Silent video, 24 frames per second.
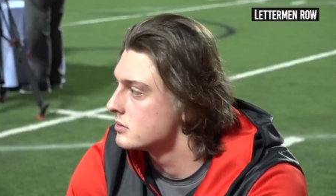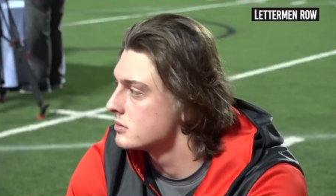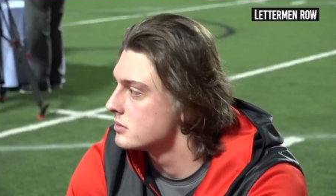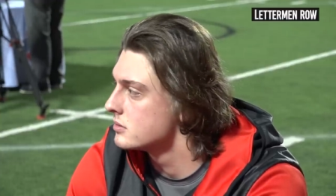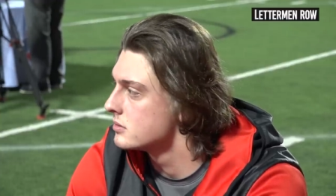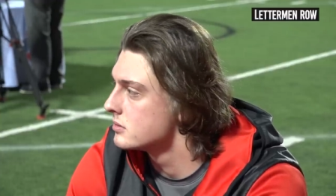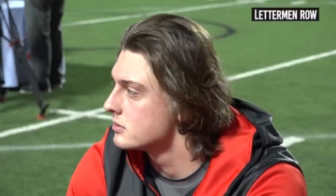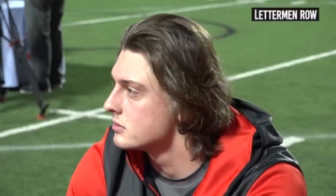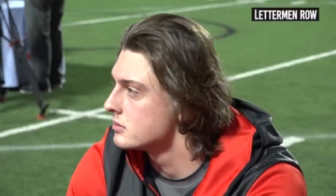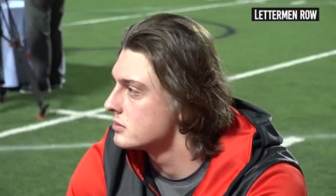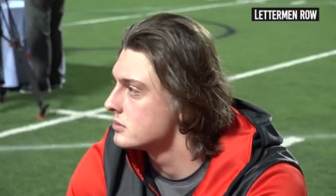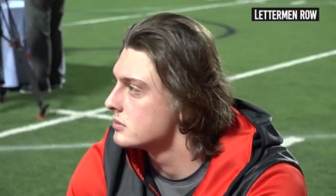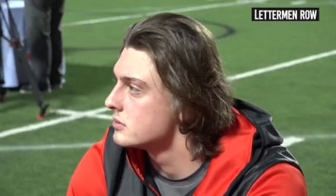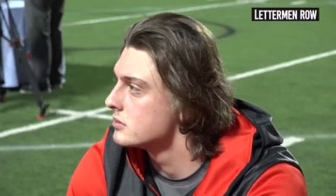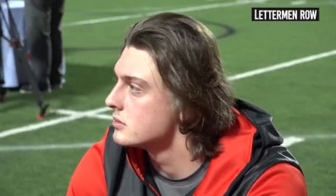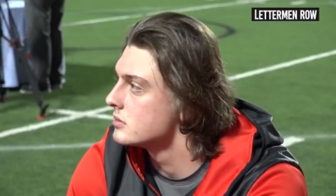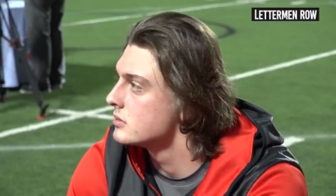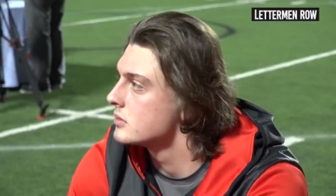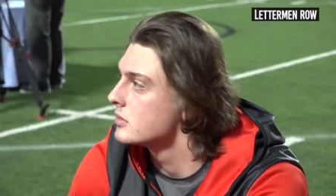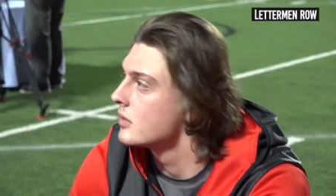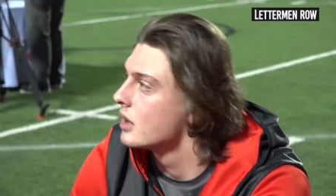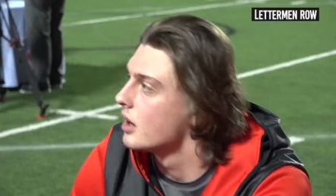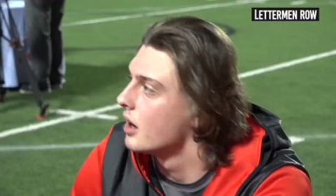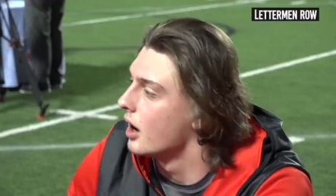Noah play.
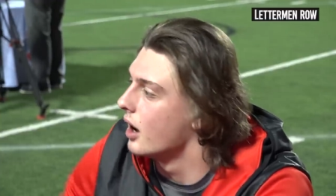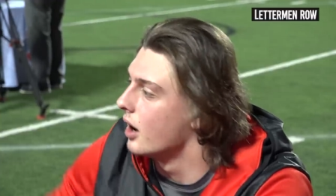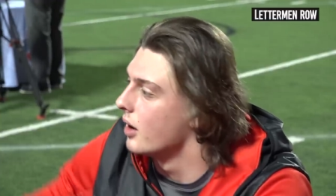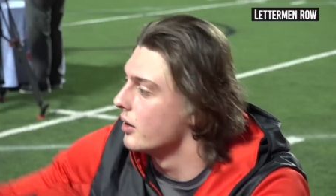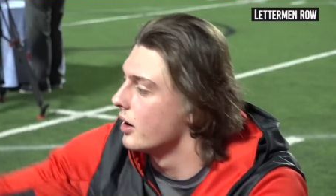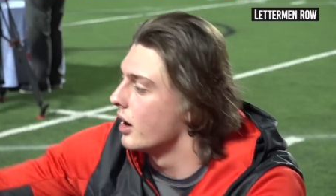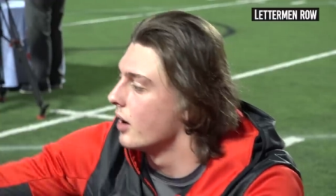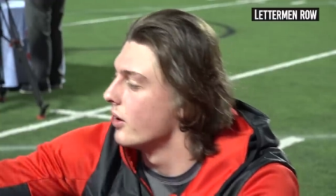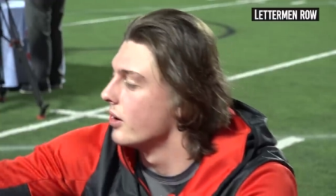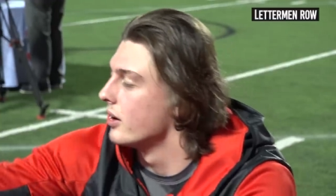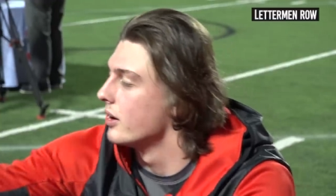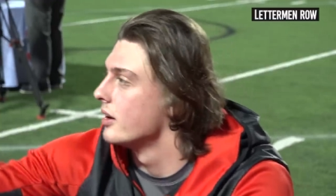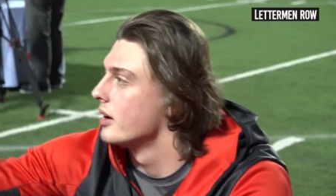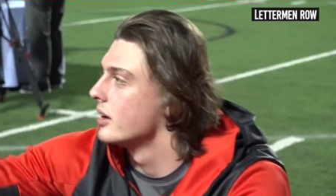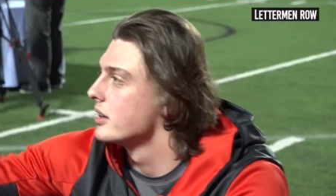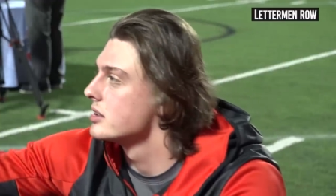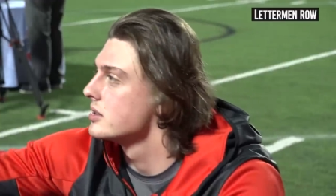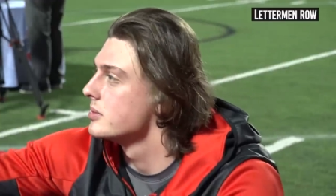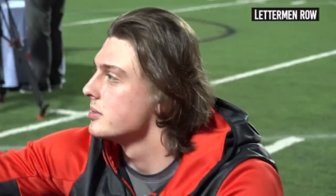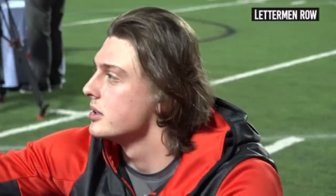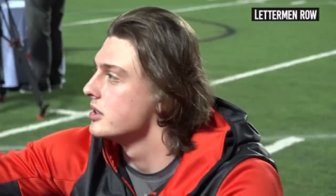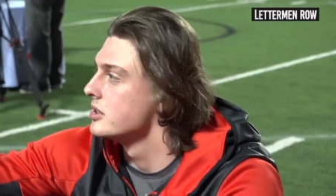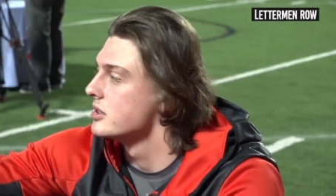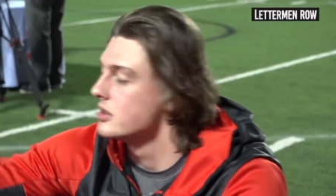Oh no. Welcome.
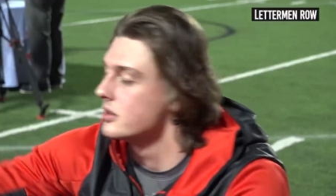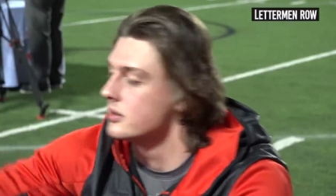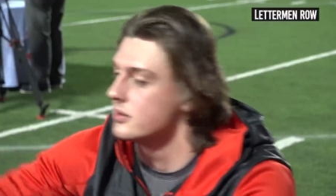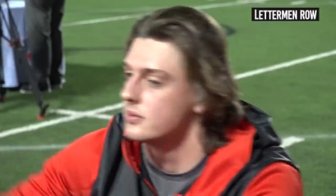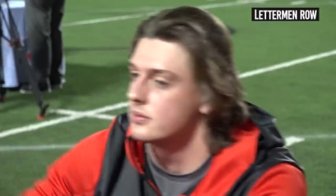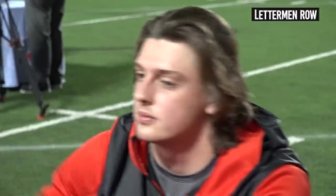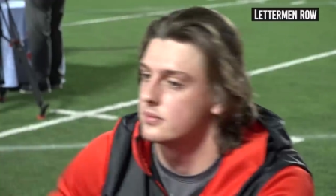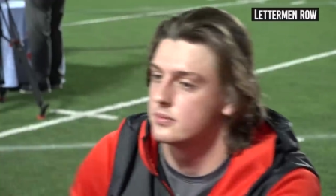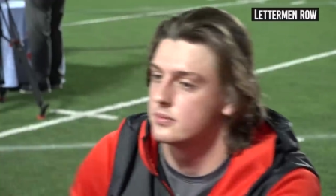Nice to meet you.